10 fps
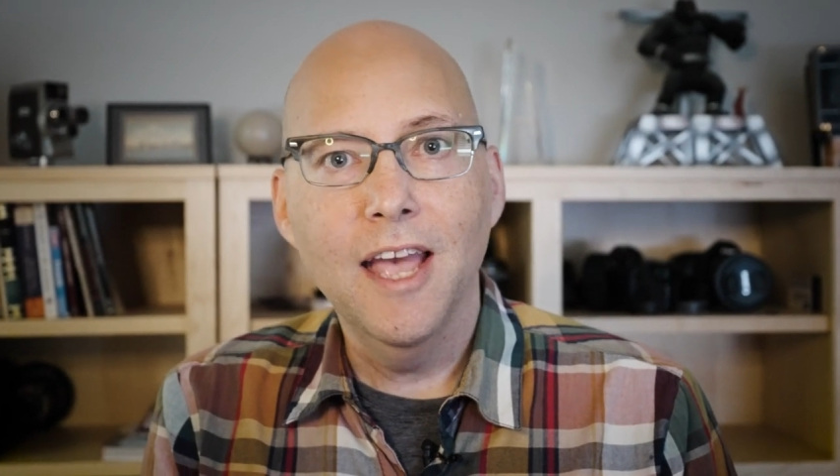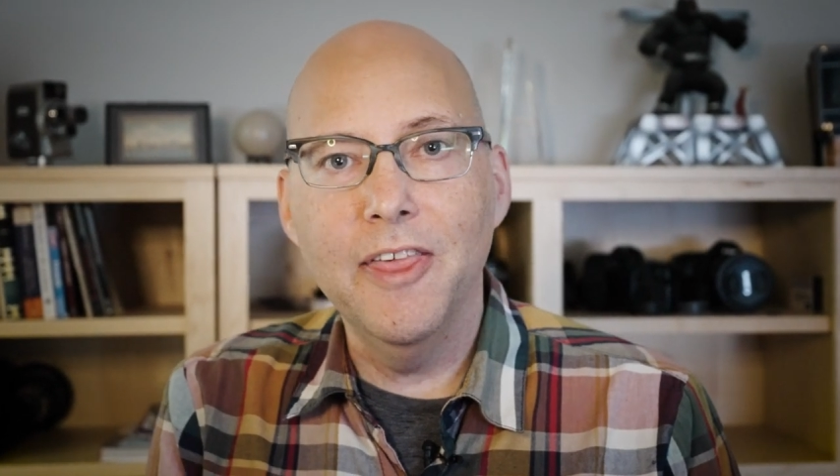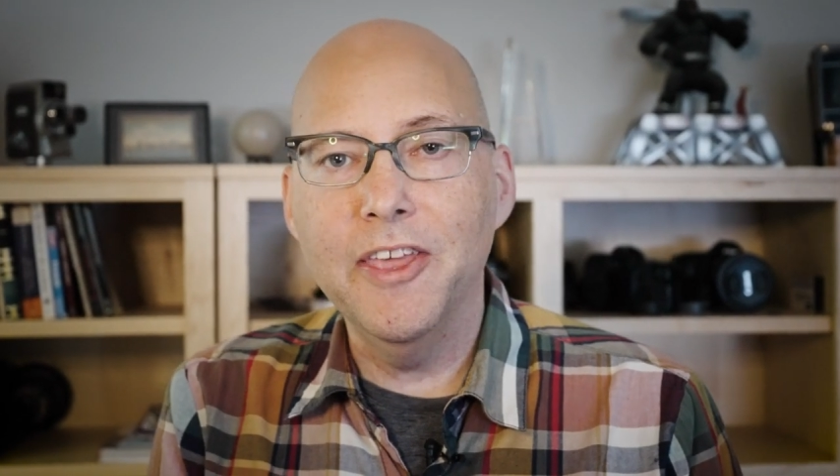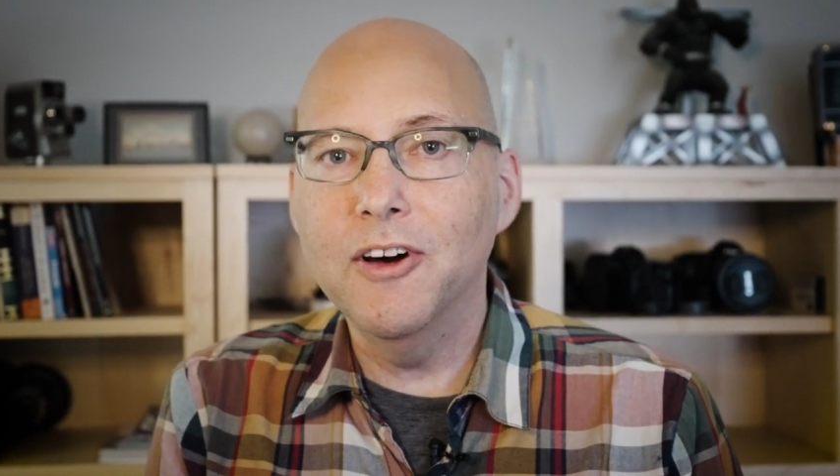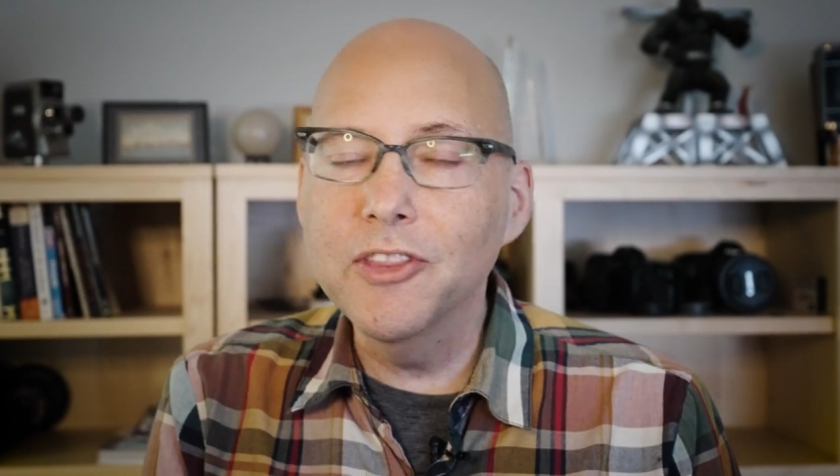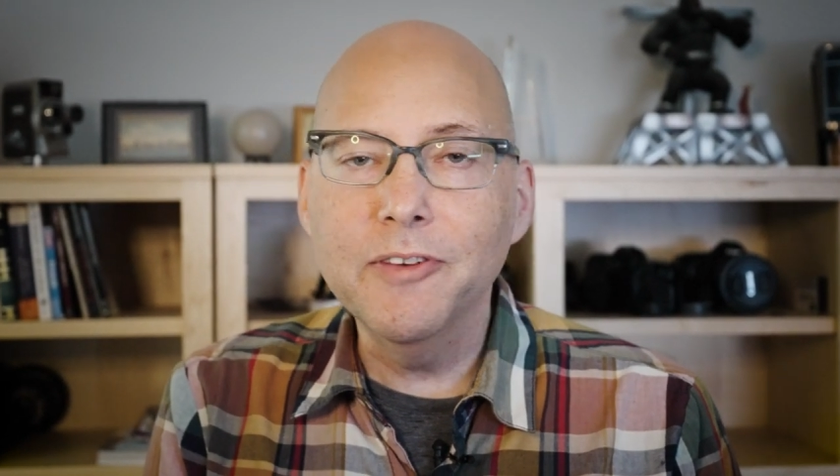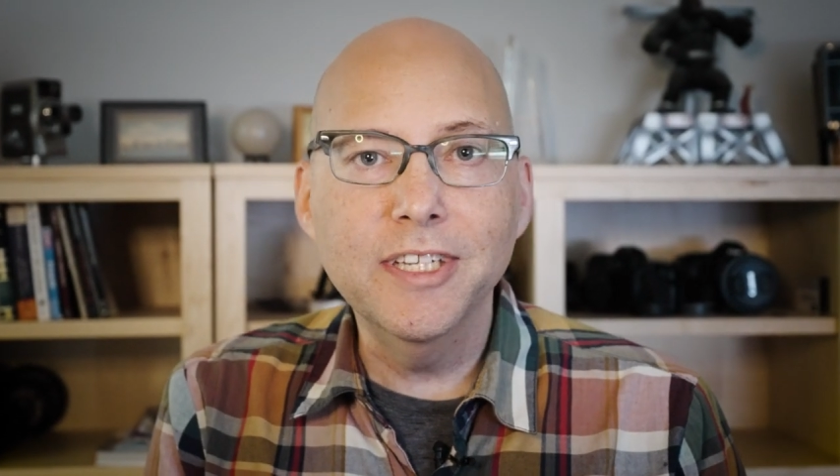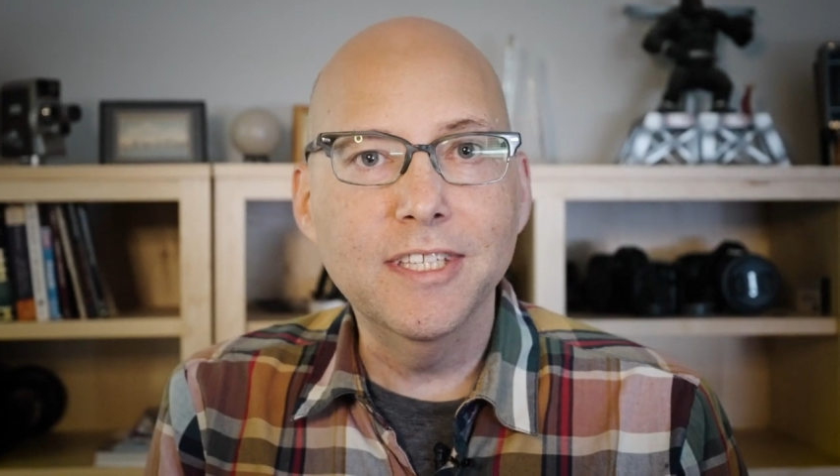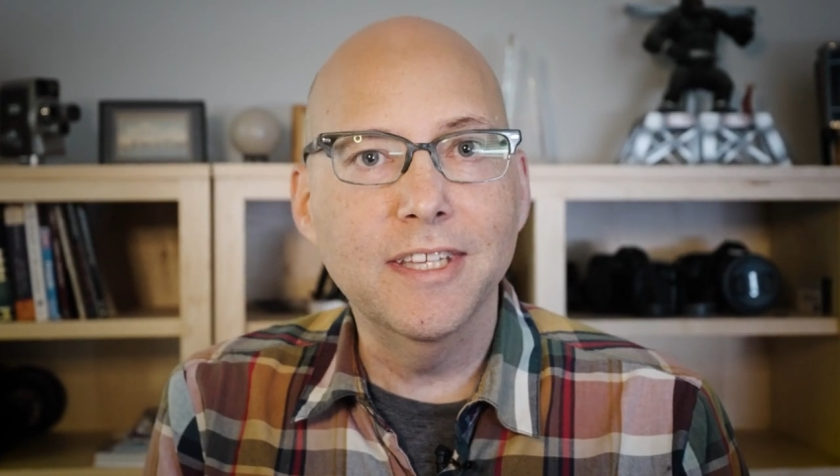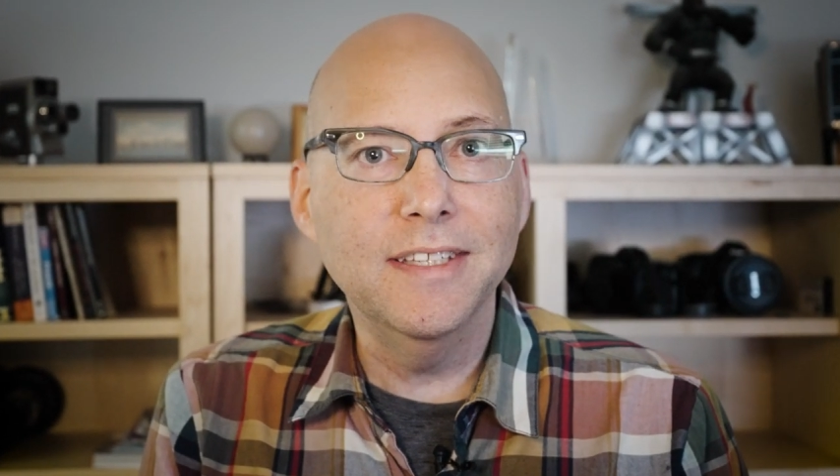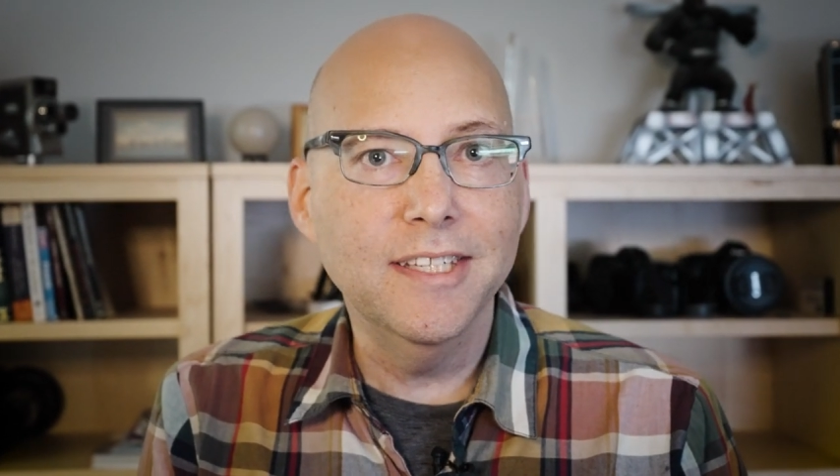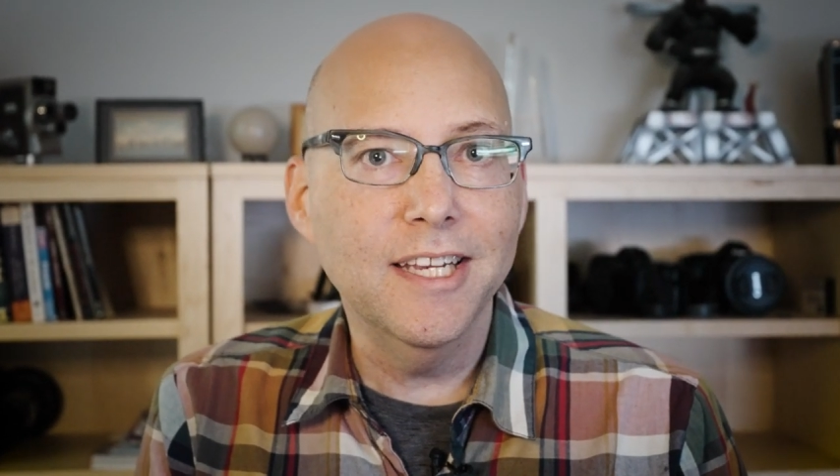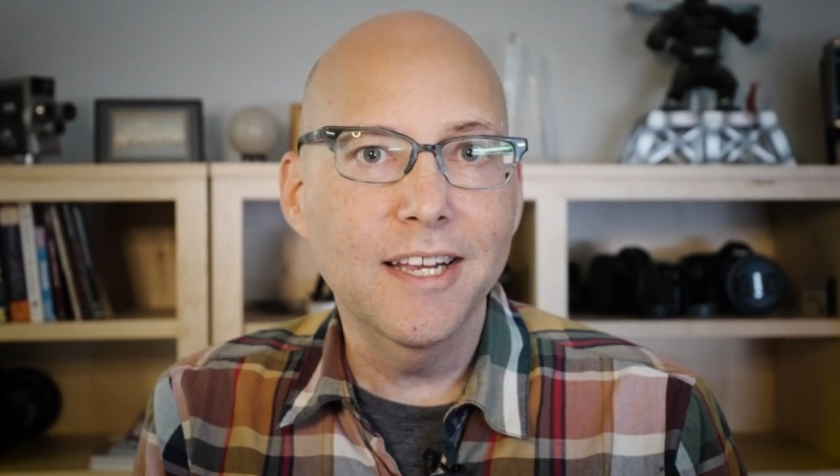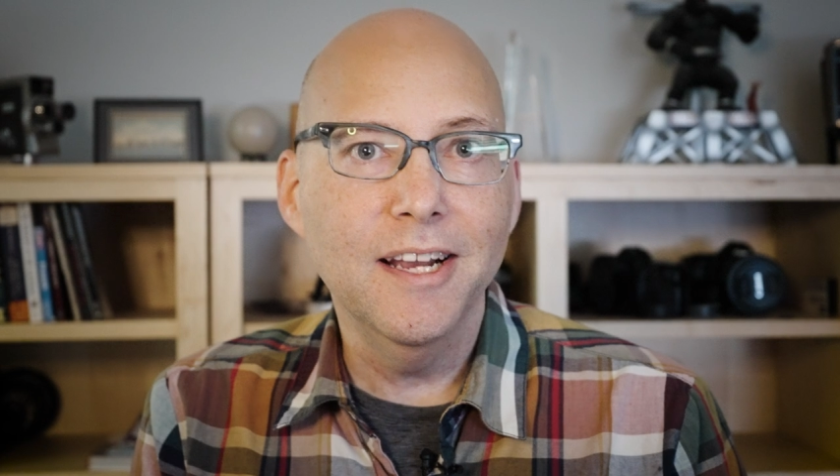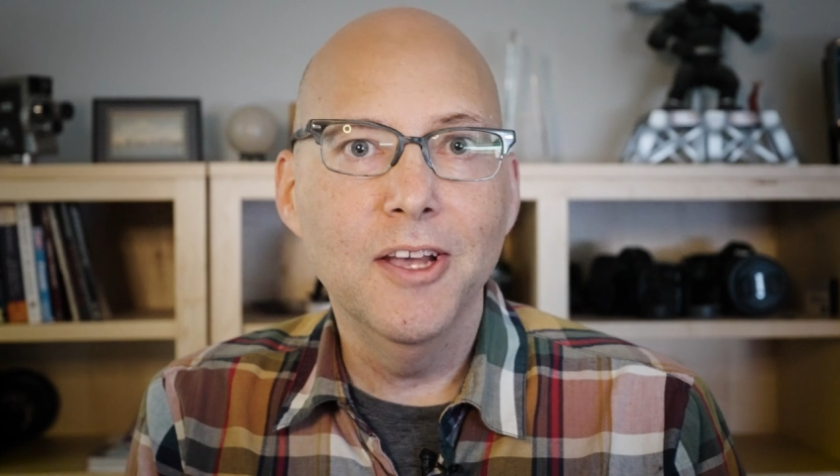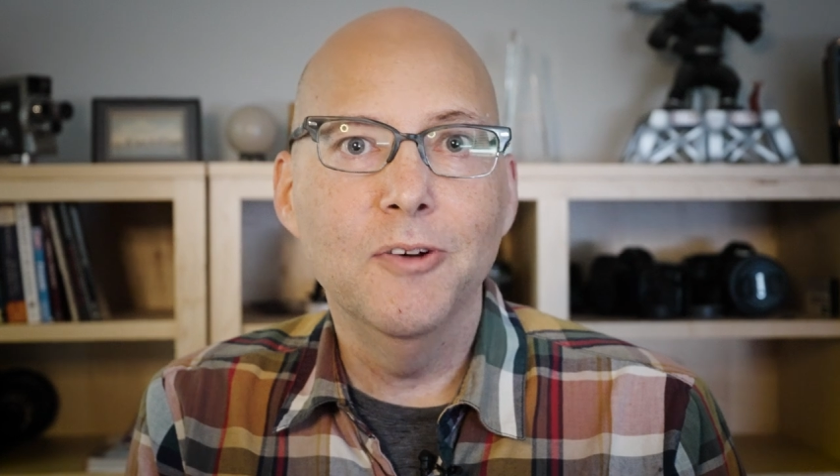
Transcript: and the only reason they did it